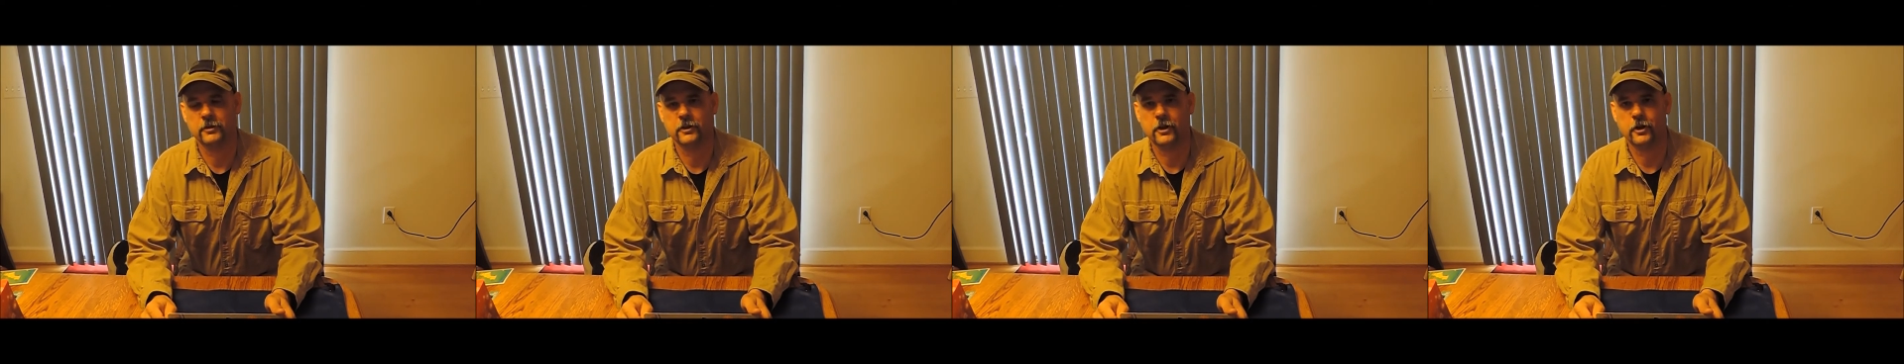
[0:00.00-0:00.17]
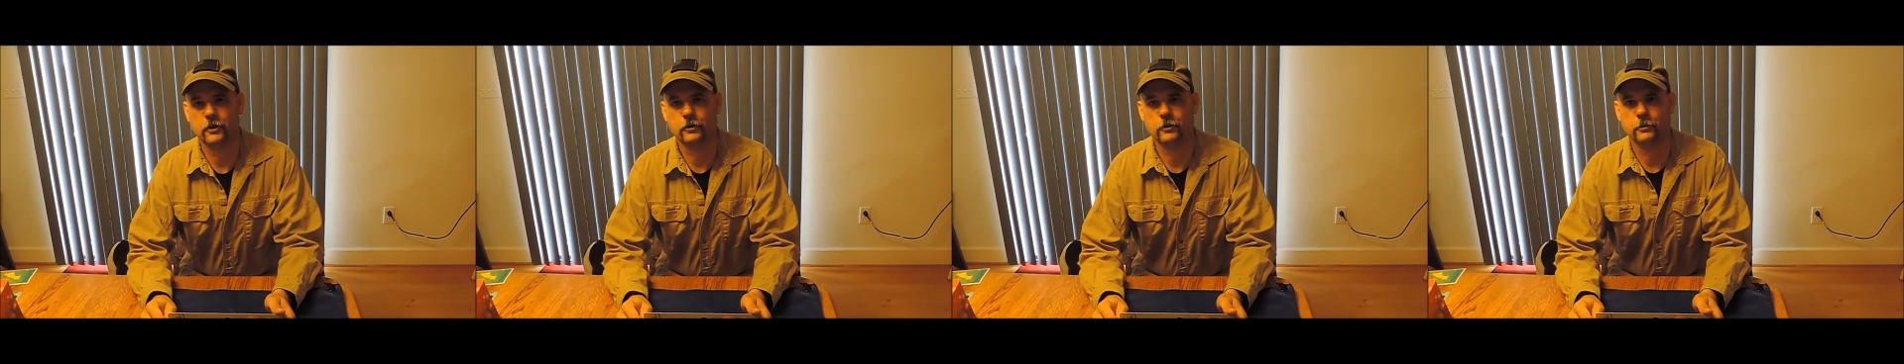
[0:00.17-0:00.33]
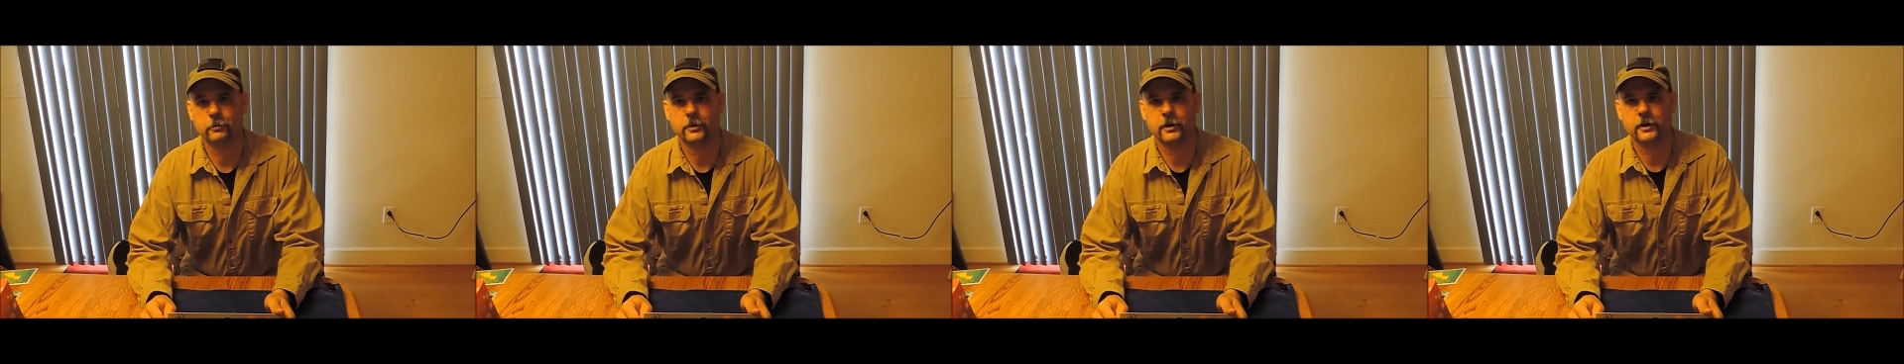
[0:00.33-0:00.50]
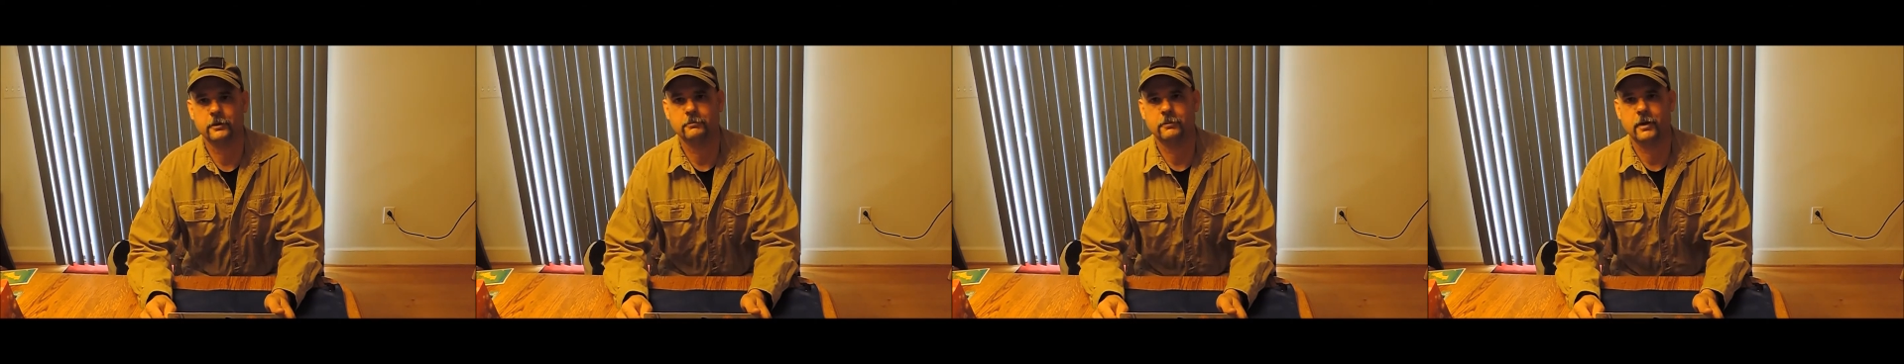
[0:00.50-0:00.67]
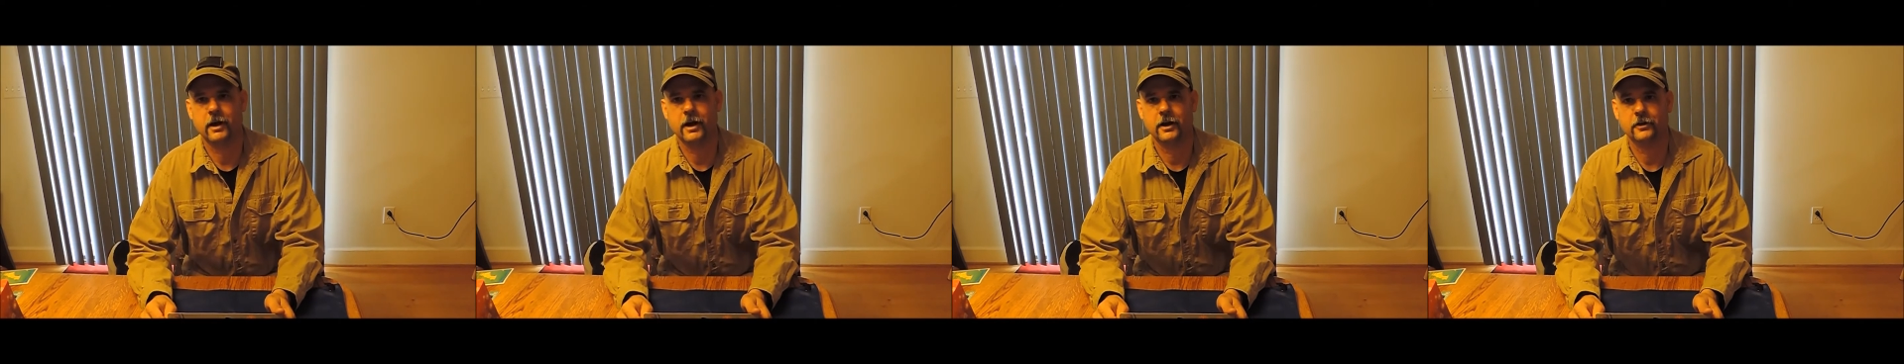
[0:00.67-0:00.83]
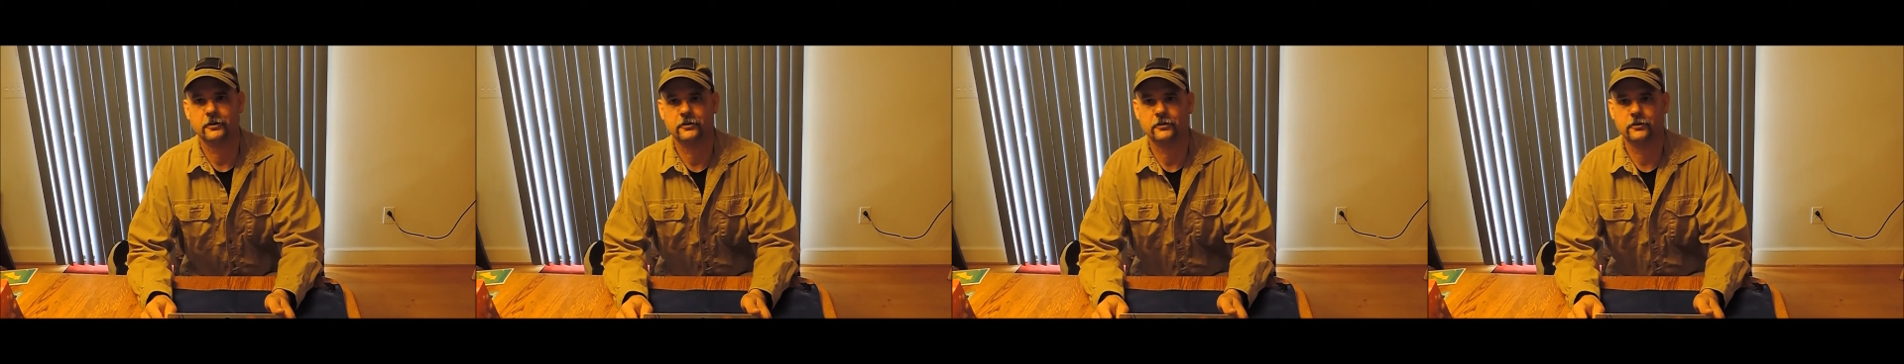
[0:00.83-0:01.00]
the local big
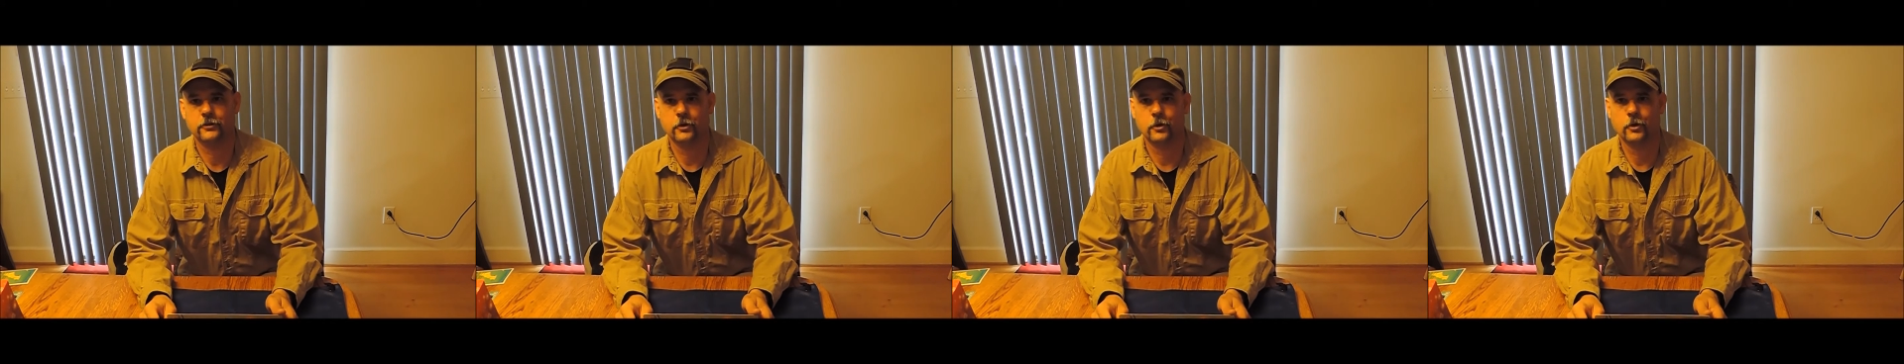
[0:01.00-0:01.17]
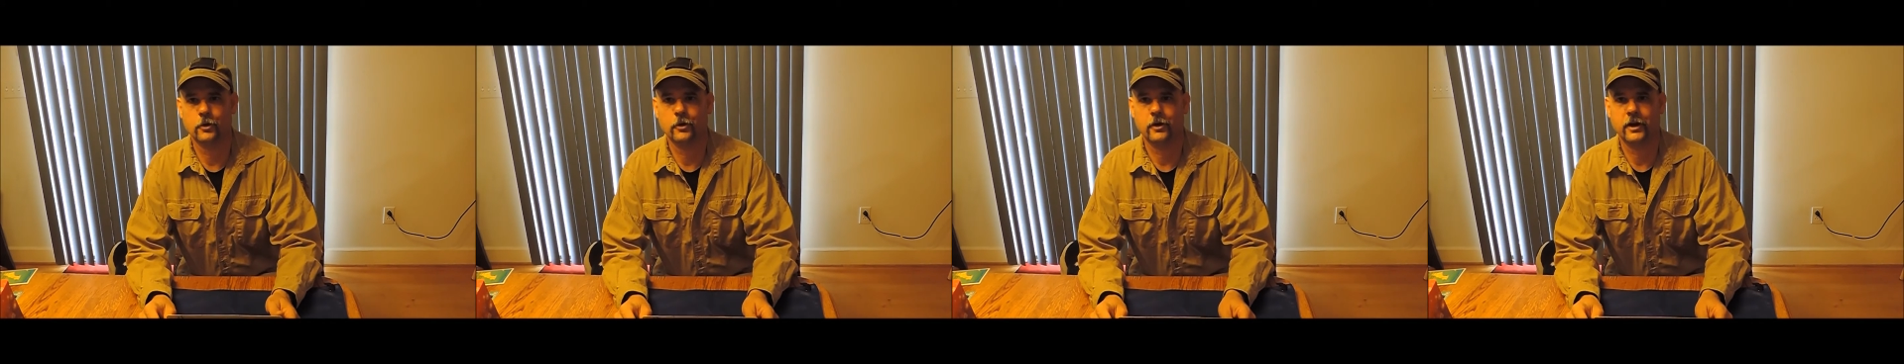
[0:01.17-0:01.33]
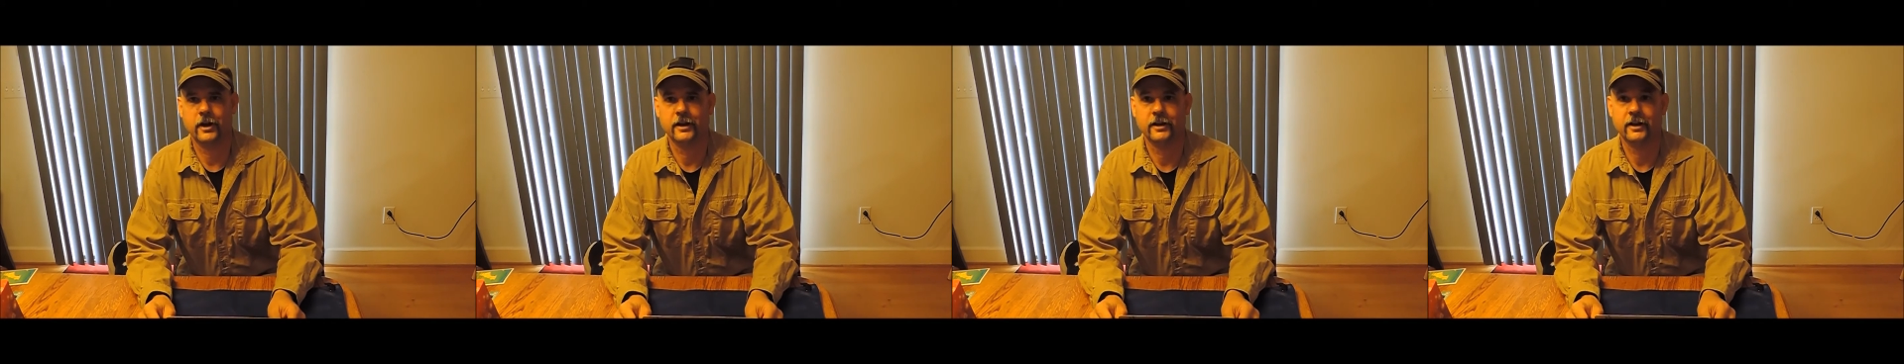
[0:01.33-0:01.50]
box store,